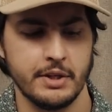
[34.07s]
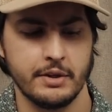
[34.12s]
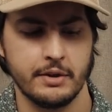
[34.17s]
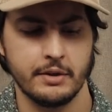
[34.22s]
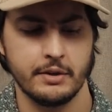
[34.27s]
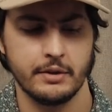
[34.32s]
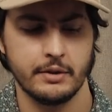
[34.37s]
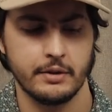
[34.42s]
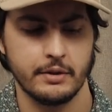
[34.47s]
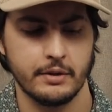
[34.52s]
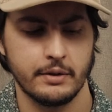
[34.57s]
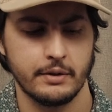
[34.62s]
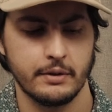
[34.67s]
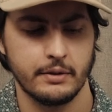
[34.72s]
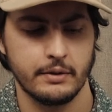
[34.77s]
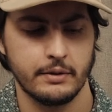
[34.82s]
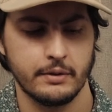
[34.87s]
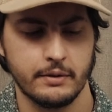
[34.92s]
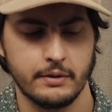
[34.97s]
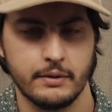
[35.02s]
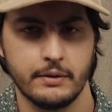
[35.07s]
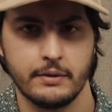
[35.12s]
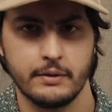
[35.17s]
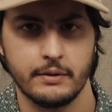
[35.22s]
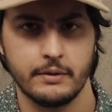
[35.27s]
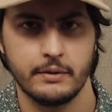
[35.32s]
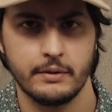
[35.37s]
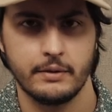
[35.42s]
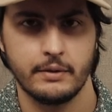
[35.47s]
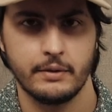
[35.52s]

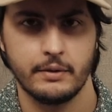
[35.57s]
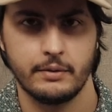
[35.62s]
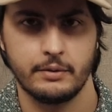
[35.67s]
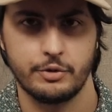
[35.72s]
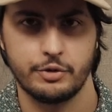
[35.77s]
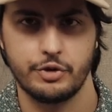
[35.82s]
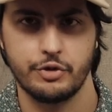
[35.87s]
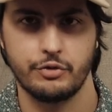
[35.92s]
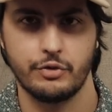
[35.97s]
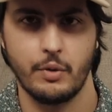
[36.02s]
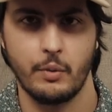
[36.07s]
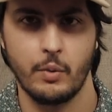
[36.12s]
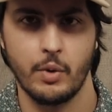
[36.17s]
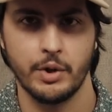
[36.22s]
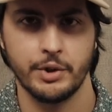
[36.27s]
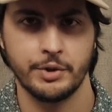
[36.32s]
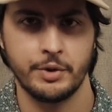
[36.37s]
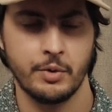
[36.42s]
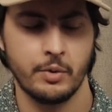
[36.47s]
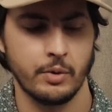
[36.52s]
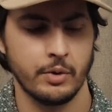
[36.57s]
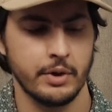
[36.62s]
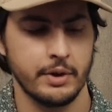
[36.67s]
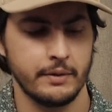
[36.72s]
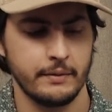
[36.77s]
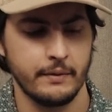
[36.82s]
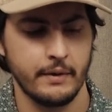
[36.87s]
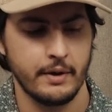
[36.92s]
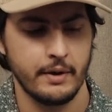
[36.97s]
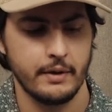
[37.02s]
which is the 1
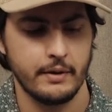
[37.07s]
chord,